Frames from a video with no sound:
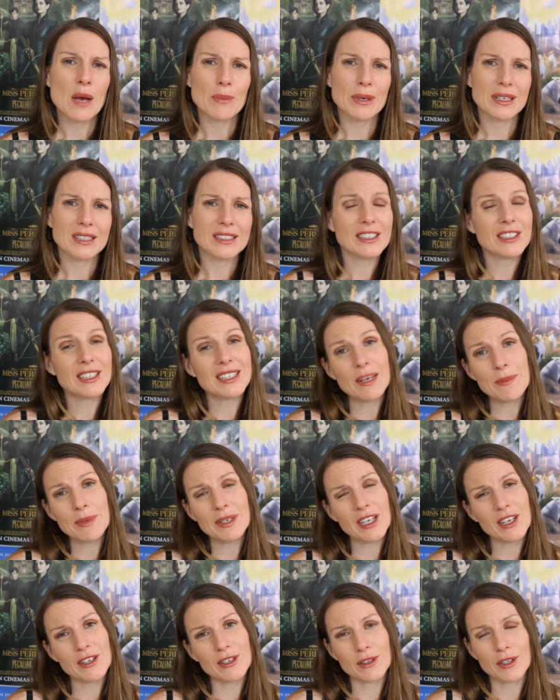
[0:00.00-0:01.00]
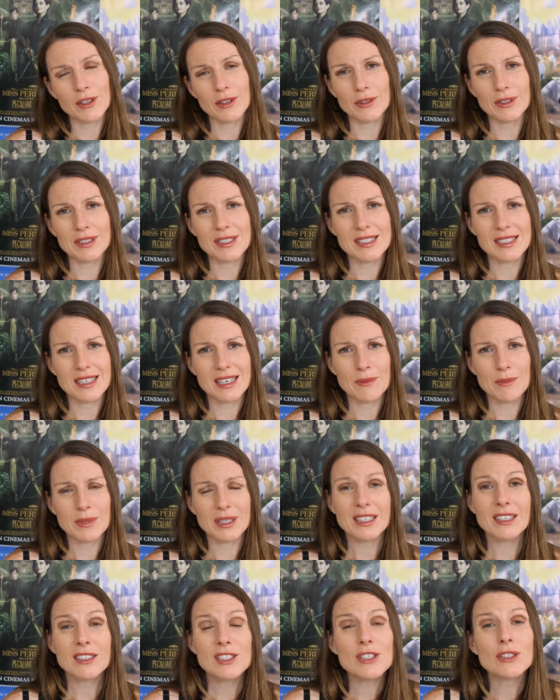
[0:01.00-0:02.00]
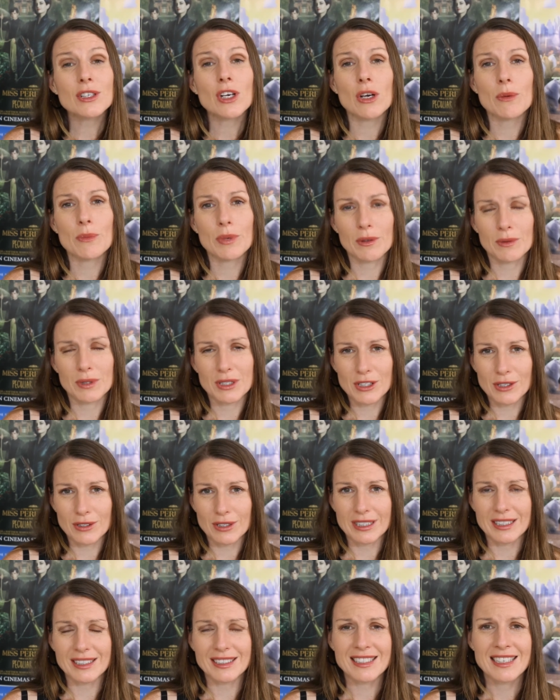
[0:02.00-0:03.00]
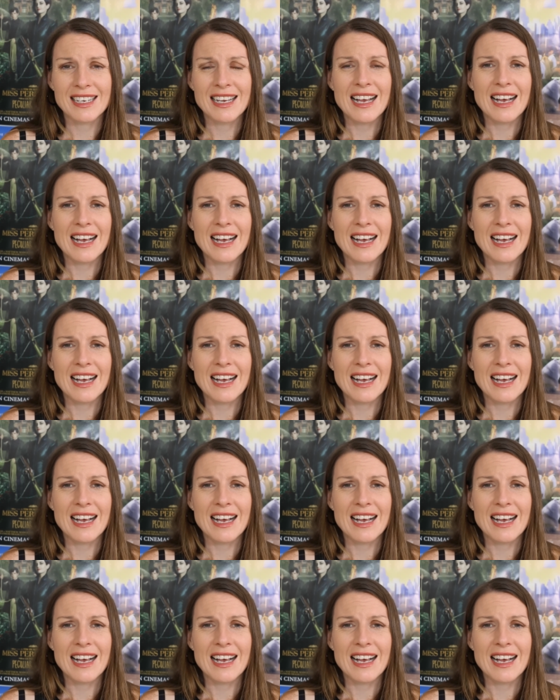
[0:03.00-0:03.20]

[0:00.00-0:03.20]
But, you know, let me know your thoughts, and I do hope you enjoy it.